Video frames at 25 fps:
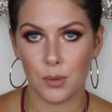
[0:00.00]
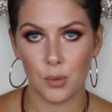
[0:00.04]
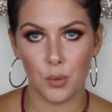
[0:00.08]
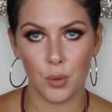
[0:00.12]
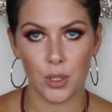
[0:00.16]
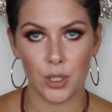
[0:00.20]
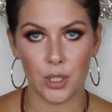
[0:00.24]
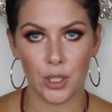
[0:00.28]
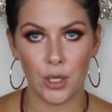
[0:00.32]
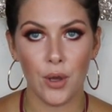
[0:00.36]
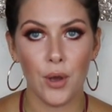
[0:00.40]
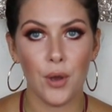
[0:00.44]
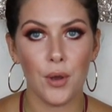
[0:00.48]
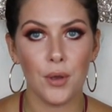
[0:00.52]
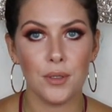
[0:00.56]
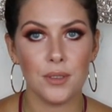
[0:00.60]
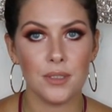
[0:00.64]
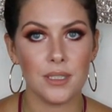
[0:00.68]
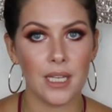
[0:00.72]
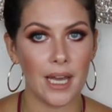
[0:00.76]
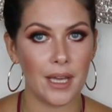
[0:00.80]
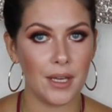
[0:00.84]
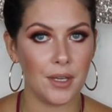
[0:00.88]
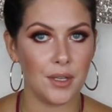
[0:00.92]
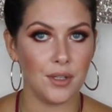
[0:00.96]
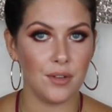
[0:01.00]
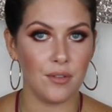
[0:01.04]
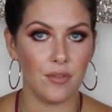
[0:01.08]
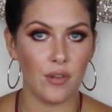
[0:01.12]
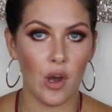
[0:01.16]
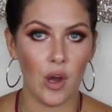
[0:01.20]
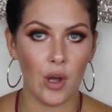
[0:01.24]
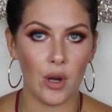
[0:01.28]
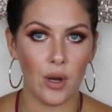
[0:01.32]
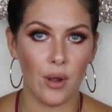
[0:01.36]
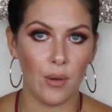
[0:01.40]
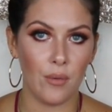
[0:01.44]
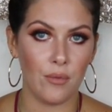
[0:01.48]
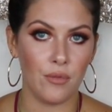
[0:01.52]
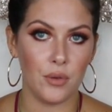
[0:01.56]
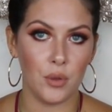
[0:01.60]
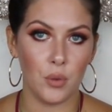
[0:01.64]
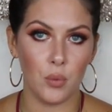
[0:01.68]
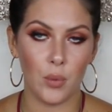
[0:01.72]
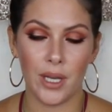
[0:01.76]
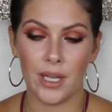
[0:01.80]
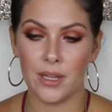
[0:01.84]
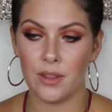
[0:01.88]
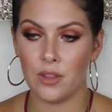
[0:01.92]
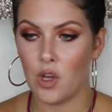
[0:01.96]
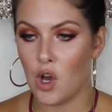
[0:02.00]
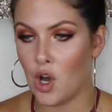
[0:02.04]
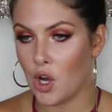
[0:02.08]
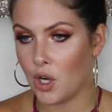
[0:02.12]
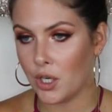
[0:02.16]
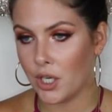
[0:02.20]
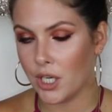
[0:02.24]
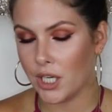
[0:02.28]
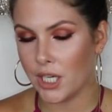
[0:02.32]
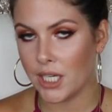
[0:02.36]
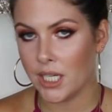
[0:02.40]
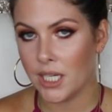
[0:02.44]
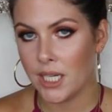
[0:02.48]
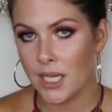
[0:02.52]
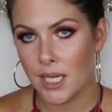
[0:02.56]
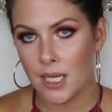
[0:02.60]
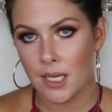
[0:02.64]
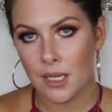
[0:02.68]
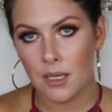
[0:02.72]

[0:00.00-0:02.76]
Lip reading: Lord knows I could have gone on for way longer,